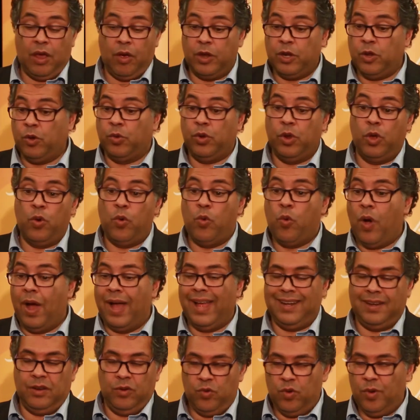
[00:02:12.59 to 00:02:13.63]
Now, I don't know
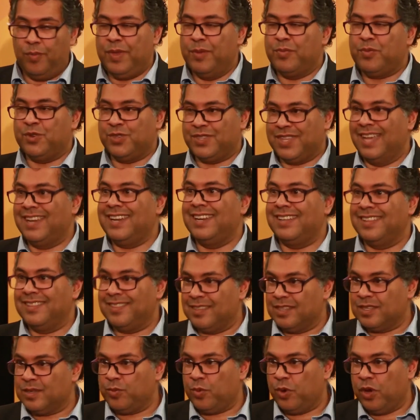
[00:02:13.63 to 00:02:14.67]
what will be presented
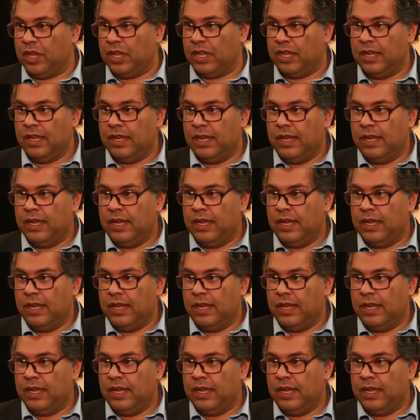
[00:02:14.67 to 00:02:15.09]
in the spring.